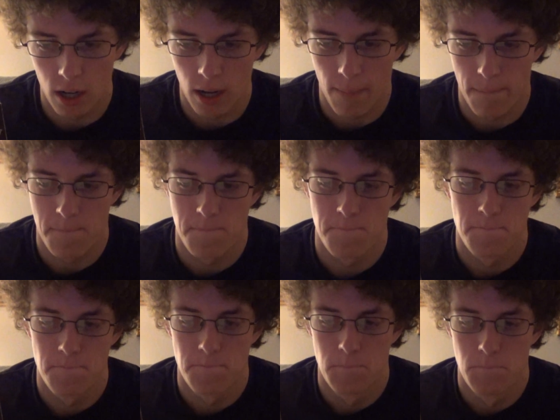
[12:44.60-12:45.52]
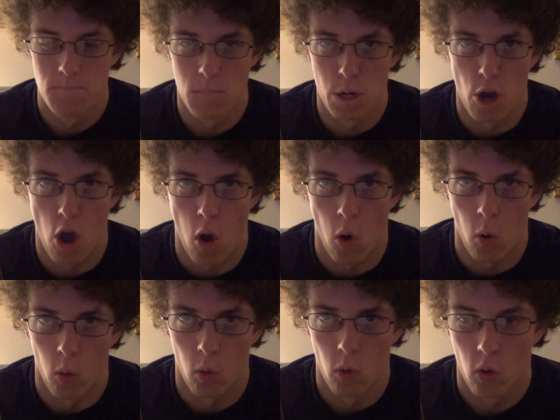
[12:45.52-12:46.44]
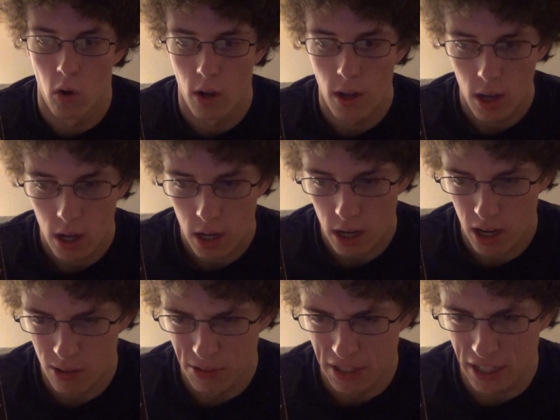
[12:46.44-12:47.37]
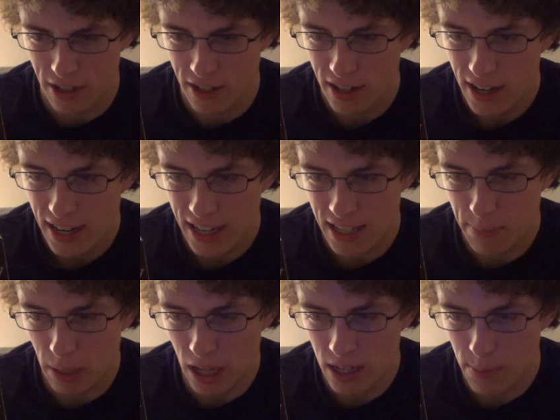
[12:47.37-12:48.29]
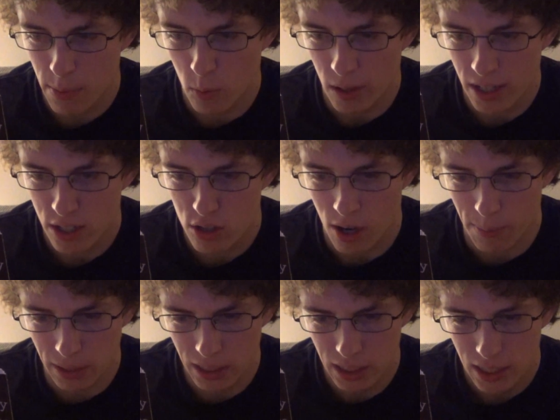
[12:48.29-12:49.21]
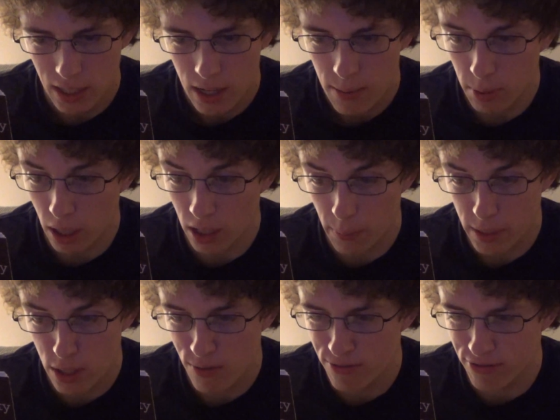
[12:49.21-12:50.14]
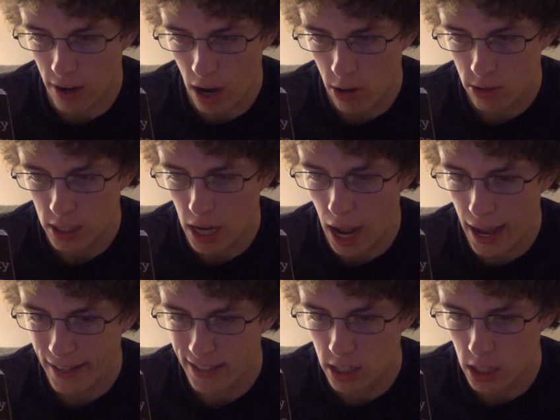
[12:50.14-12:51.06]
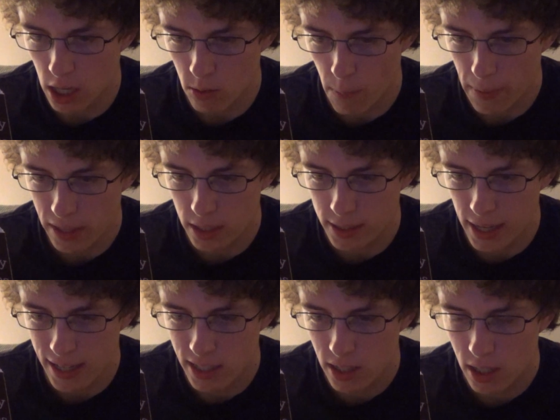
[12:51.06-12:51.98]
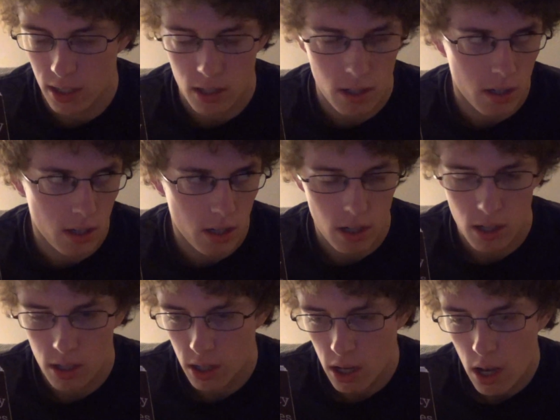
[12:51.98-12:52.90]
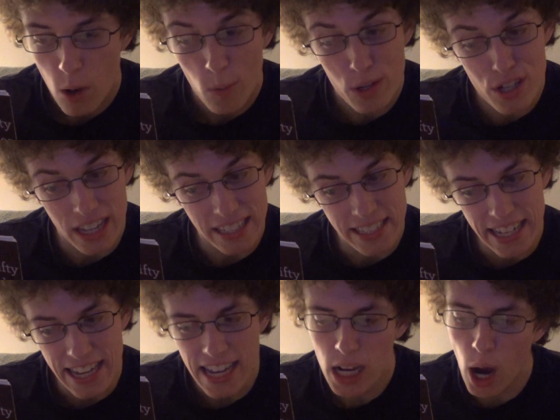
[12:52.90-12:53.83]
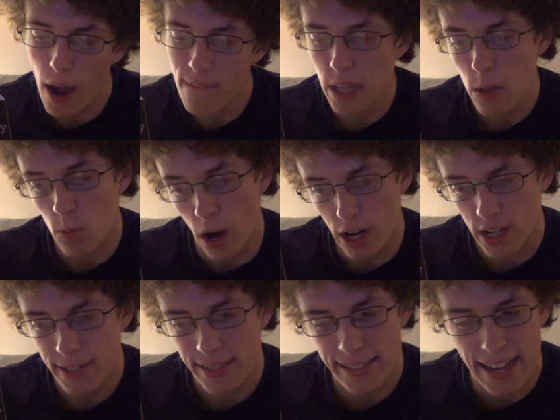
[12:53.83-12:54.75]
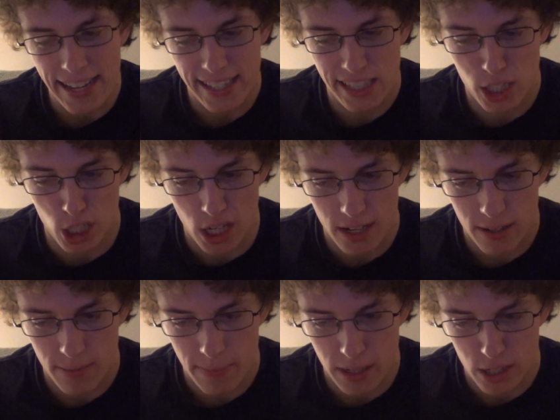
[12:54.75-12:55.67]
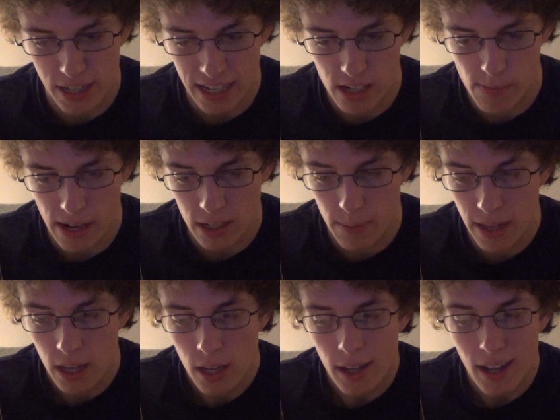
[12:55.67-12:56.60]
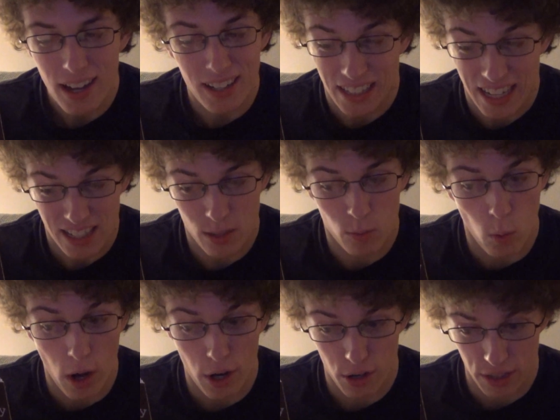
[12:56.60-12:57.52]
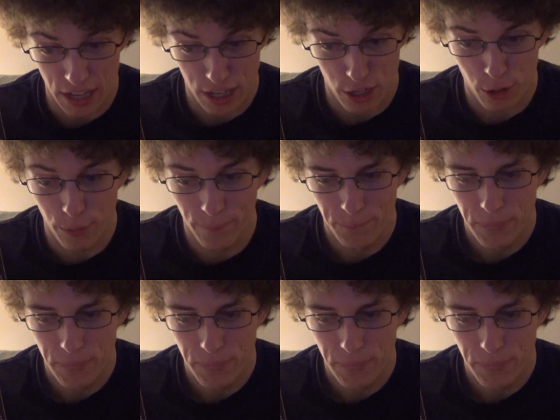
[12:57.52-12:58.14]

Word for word: Um, no. Oh dear, is blonde number one in trouble? Blonde number two frowns and eyes the young woman at the desk. Would you like tea, coffee, water? She asks, turning her attention back to me. A glass of water, thank you.